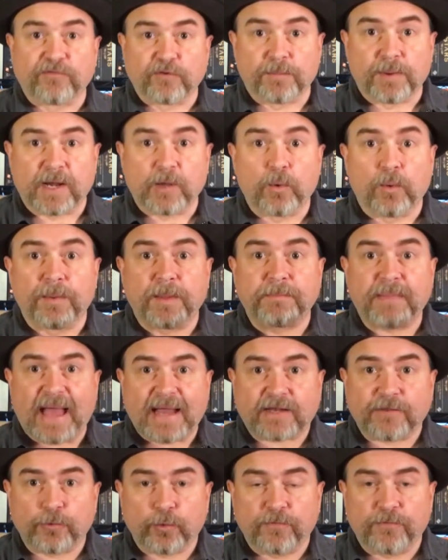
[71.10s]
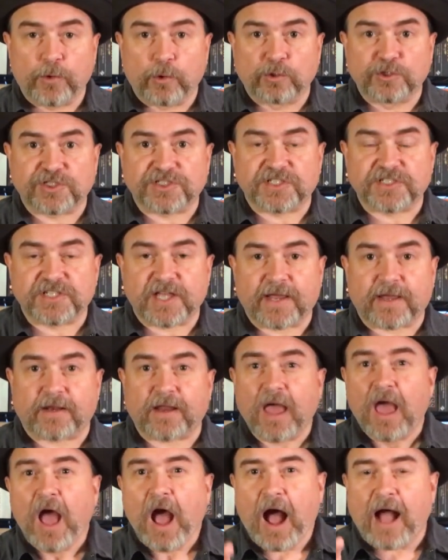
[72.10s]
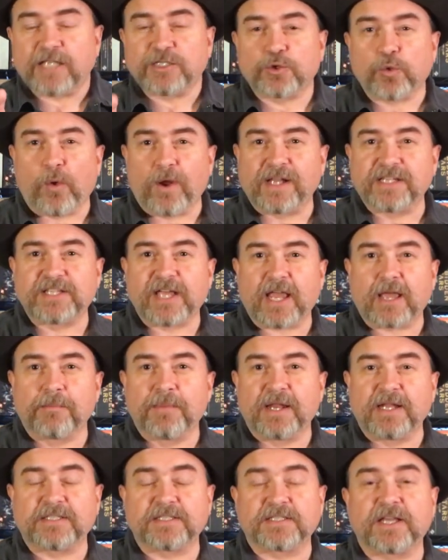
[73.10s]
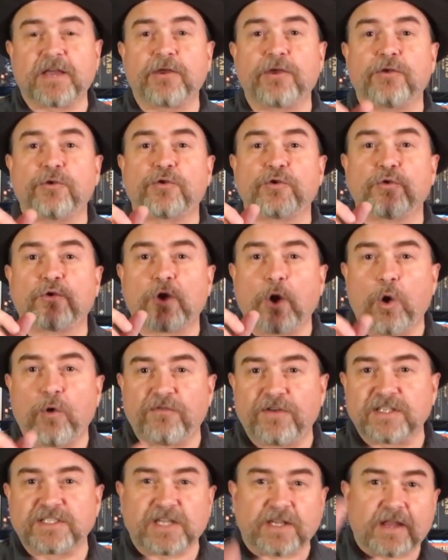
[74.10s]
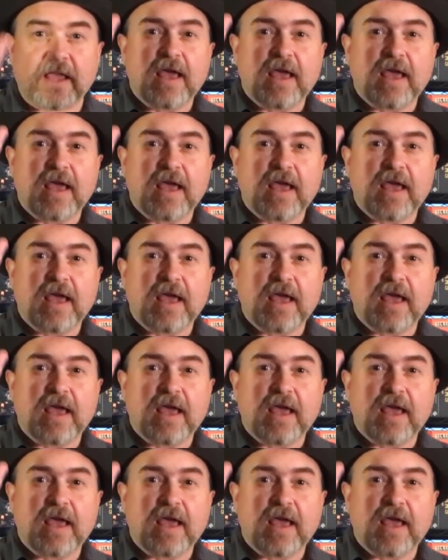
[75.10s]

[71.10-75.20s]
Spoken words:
We'll be back to the review in just a second. I just want to take a minute to tell you to go visit